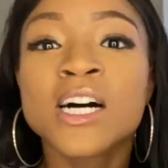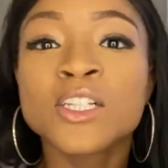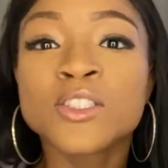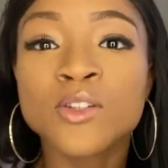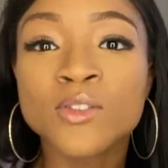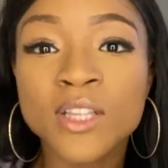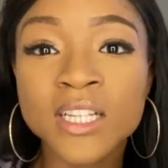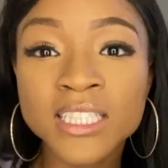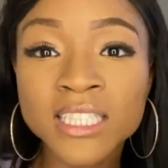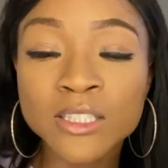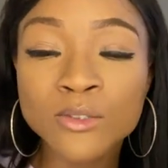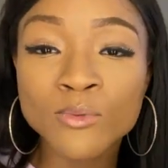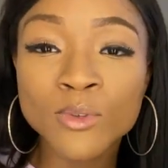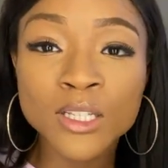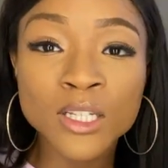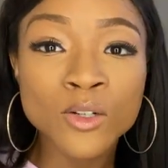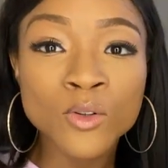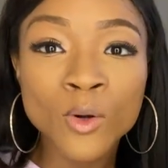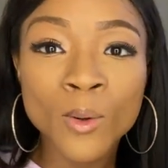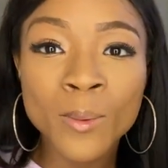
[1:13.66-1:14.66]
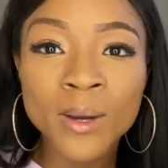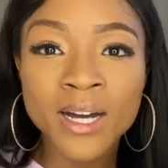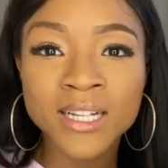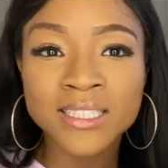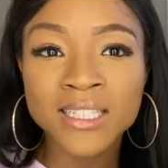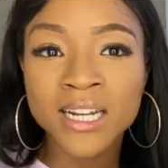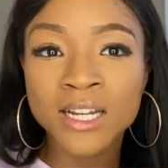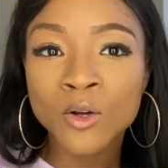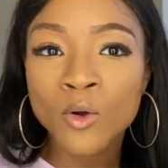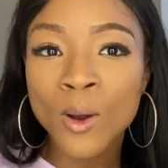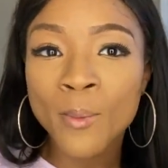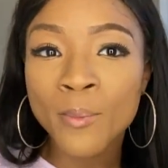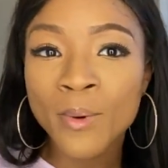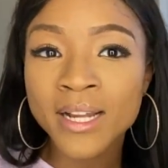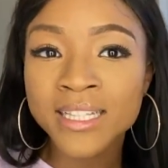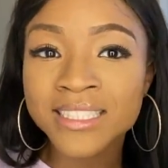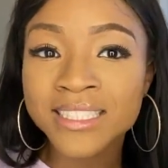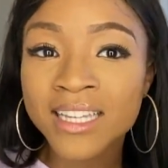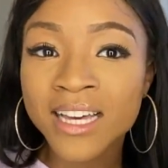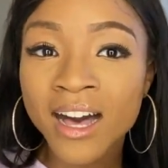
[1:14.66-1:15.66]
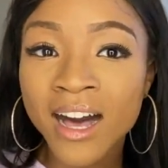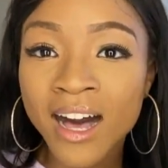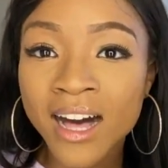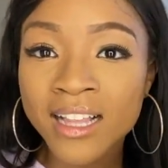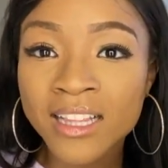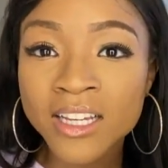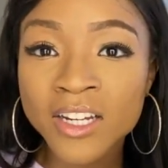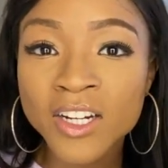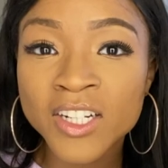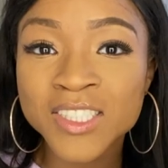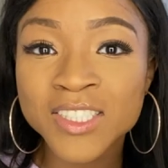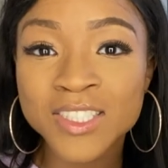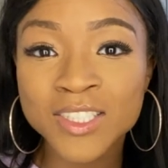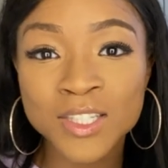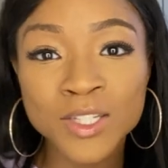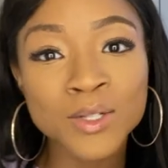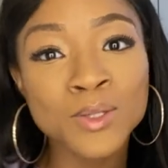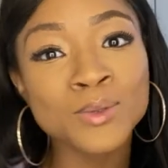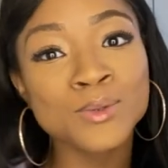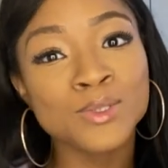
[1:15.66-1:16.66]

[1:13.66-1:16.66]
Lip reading: So this is really cool because it incorporates colors too.